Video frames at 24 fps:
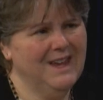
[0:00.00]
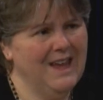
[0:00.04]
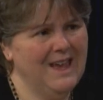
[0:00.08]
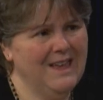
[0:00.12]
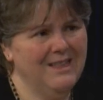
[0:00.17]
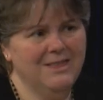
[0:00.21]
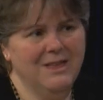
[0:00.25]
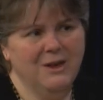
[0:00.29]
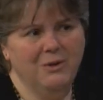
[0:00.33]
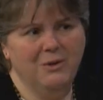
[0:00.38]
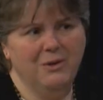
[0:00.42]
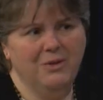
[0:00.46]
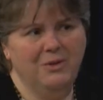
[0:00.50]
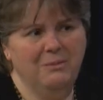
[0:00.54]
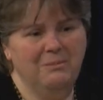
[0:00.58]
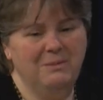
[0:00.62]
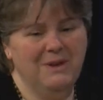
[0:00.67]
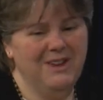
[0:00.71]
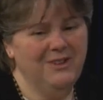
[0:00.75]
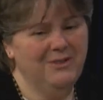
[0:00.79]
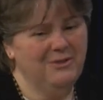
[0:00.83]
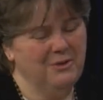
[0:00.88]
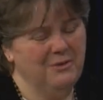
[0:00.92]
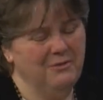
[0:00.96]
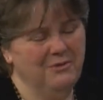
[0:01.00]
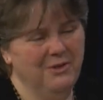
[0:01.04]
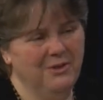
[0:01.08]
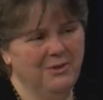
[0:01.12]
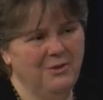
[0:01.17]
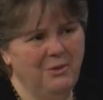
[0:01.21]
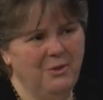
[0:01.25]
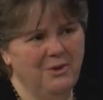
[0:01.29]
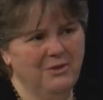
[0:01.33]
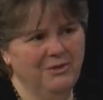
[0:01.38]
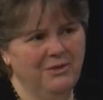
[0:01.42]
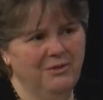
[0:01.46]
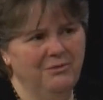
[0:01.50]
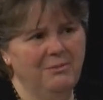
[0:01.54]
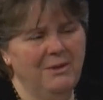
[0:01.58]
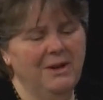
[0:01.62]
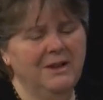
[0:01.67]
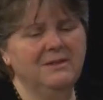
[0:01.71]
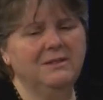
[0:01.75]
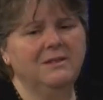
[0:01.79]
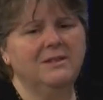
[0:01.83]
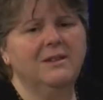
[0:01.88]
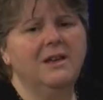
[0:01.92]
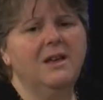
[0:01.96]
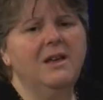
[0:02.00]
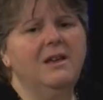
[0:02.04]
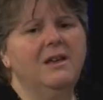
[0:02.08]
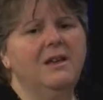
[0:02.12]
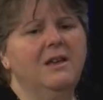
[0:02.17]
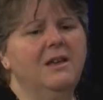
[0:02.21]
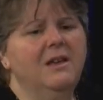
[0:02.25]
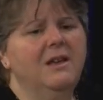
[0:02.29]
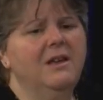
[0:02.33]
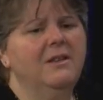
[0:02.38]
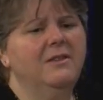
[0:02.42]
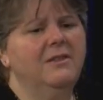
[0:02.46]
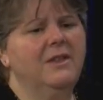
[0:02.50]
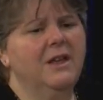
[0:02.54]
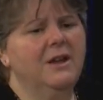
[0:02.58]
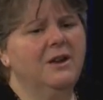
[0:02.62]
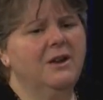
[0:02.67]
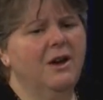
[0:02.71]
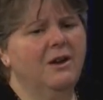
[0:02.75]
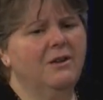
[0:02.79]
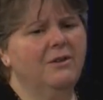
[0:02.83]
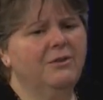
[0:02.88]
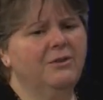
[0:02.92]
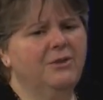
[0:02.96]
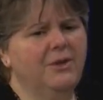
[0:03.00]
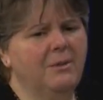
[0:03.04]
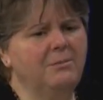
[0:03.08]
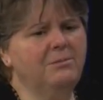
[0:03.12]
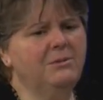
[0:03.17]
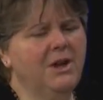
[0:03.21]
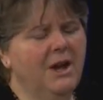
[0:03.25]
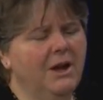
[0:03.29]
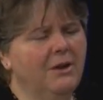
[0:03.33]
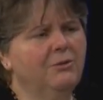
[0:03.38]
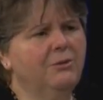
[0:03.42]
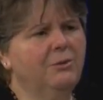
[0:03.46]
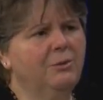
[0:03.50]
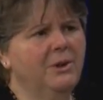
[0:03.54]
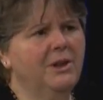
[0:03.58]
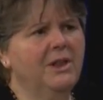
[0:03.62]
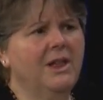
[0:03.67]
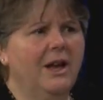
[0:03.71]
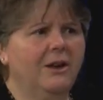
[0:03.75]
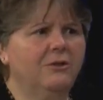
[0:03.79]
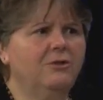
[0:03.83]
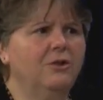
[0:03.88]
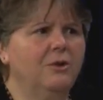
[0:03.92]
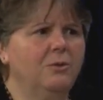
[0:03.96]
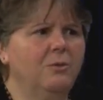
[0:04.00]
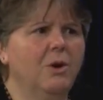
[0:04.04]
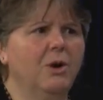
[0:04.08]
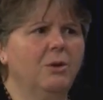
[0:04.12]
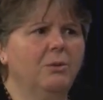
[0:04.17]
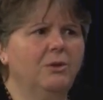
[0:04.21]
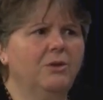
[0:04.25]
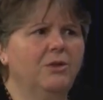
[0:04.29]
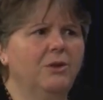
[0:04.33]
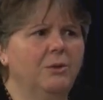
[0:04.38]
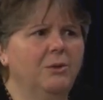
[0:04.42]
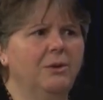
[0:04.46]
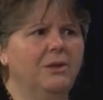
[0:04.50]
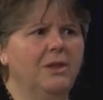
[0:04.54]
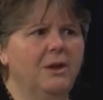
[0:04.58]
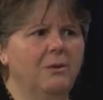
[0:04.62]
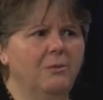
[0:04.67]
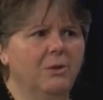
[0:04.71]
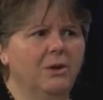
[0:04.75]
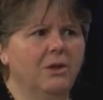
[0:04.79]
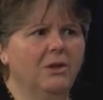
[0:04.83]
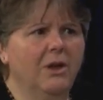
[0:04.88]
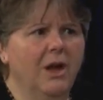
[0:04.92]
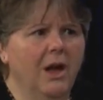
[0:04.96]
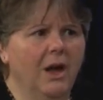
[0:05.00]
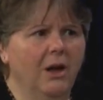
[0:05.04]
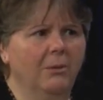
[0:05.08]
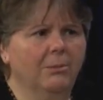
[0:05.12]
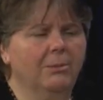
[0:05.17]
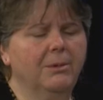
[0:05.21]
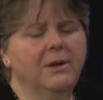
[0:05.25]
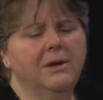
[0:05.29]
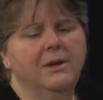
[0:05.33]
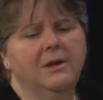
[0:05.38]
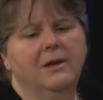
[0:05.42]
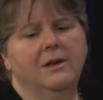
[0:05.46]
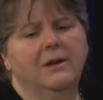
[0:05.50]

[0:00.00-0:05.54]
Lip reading: decay there on the beach over a course of months, mm-hmm. then some towns will actually work with you and they will help.